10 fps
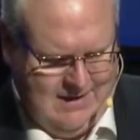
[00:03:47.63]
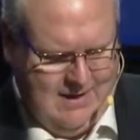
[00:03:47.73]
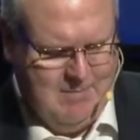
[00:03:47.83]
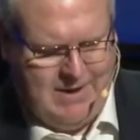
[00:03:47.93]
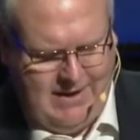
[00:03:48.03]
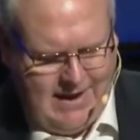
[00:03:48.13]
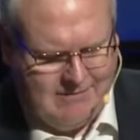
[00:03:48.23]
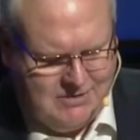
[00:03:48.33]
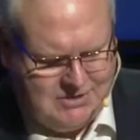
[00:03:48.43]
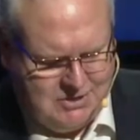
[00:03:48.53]
But in
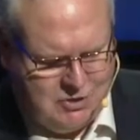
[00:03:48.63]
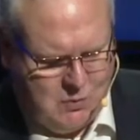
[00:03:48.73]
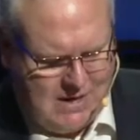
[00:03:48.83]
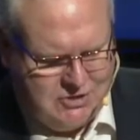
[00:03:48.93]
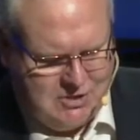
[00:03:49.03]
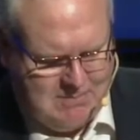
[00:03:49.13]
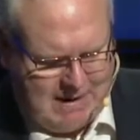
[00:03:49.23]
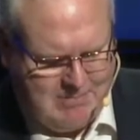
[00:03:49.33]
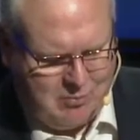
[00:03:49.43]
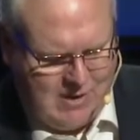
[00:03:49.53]
every situation,
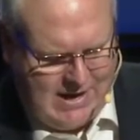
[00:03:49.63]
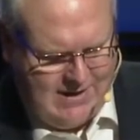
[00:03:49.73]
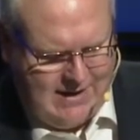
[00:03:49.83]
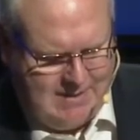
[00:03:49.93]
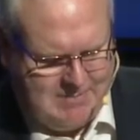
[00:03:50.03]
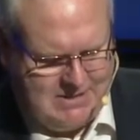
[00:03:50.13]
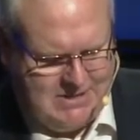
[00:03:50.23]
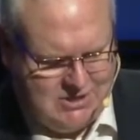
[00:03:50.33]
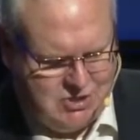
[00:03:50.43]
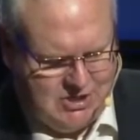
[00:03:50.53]
by prayer and
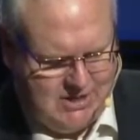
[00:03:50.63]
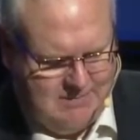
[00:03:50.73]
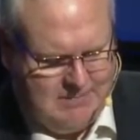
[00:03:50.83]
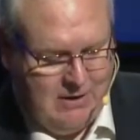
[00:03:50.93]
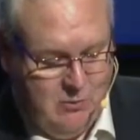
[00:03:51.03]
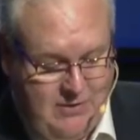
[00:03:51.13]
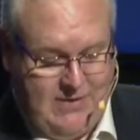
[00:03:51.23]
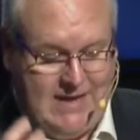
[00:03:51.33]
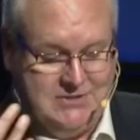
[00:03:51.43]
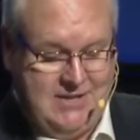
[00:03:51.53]
petition, with
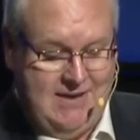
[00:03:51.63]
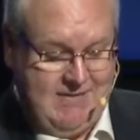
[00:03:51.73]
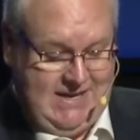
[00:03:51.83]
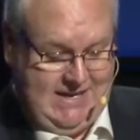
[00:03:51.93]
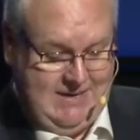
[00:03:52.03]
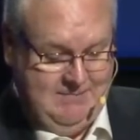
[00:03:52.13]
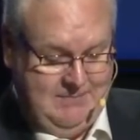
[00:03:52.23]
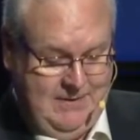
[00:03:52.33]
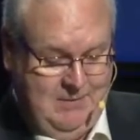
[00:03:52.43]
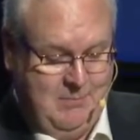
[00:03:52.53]
thanksgiving,
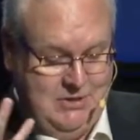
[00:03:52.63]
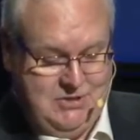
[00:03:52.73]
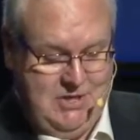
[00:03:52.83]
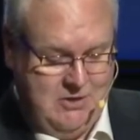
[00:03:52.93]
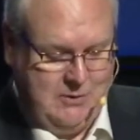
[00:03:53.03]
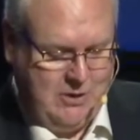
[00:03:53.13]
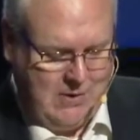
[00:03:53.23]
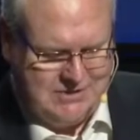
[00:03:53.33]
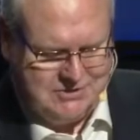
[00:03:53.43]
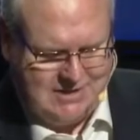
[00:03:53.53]
present your
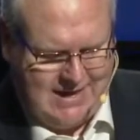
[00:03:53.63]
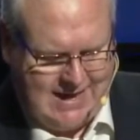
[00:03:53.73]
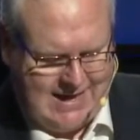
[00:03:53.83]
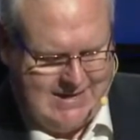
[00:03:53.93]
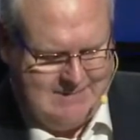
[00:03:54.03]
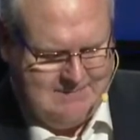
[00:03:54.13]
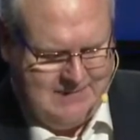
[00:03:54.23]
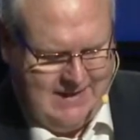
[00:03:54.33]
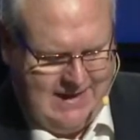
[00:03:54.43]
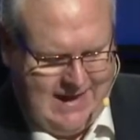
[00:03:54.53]
requests to God.
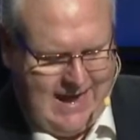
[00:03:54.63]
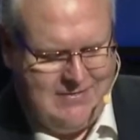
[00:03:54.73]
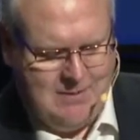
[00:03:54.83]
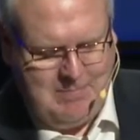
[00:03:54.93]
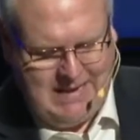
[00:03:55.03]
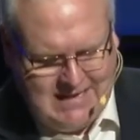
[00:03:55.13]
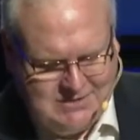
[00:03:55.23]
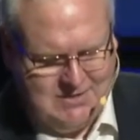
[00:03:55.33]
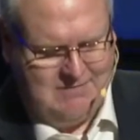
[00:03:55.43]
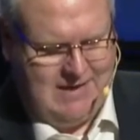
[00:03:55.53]
And the
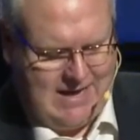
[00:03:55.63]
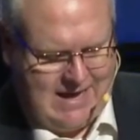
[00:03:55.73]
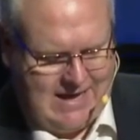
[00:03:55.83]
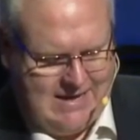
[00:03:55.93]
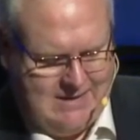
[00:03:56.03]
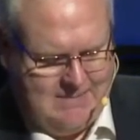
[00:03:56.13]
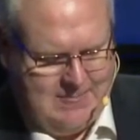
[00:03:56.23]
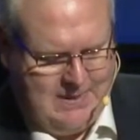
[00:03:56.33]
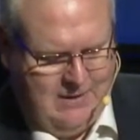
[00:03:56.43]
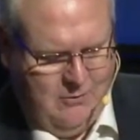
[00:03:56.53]
peace of God,
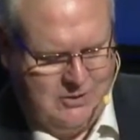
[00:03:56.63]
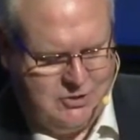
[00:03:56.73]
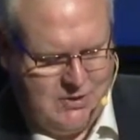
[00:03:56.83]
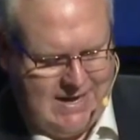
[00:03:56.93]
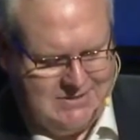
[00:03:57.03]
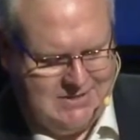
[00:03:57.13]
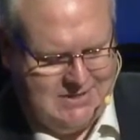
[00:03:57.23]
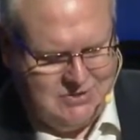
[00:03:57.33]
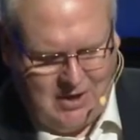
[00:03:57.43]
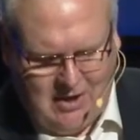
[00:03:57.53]
which
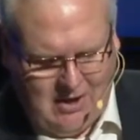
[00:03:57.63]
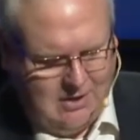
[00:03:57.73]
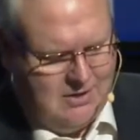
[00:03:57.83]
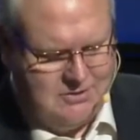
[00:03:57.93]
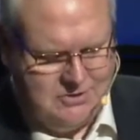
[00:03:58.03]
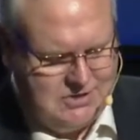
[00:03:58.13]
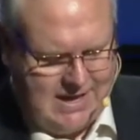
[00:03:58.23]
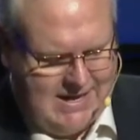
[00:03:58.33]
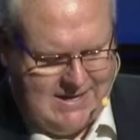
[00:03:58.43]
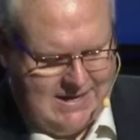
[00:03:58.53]
transcends all
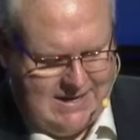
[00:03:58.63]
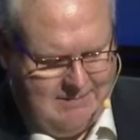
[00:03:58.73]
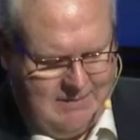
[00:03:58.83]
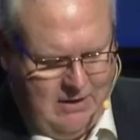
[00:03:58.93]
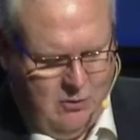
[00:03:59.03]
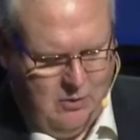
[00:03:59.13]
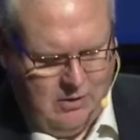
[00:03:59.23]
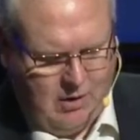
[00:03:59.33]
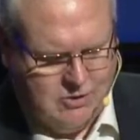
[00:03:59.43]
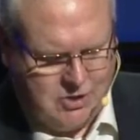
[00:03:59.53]
understanding, will
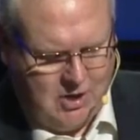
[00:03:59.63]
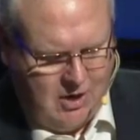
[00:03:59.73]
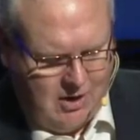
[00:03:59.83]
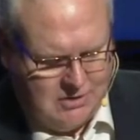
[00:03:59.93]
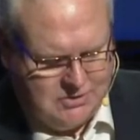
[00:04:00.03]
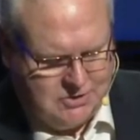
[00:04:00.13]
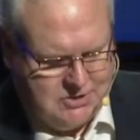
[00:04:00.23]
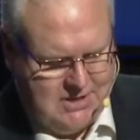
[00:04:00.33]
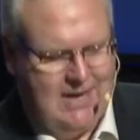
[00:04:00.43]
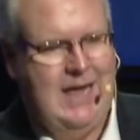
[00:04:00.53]
guard your
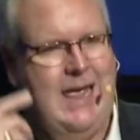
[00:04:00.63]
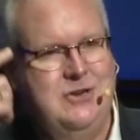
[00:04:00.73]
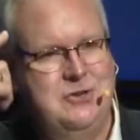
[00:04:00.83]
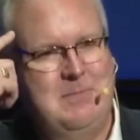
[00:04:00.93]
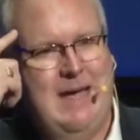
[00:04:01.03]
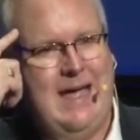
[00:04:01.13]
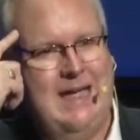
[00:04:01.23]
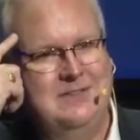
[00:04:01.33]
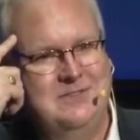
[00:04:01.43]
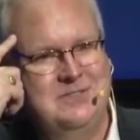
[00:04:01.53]
hearts and your
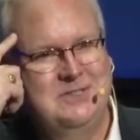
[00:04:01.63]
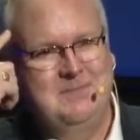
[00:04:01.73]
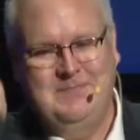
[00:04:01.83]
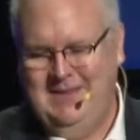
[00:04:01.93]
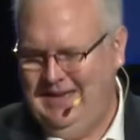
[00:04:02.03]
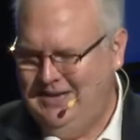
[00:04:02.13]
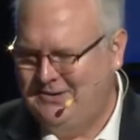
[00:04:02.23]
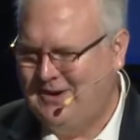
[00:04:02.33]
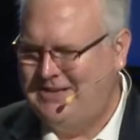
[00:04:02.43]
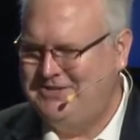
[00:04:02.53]
minds in
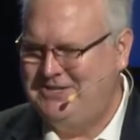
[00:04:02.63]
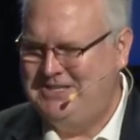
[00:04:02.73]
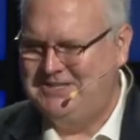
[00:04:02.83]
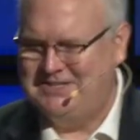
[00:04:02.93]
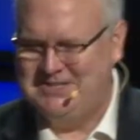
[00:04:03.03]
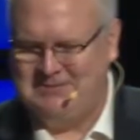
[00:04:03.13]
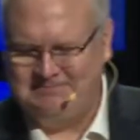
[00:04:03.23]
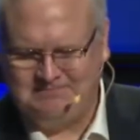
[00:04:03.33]
Christ Jesus.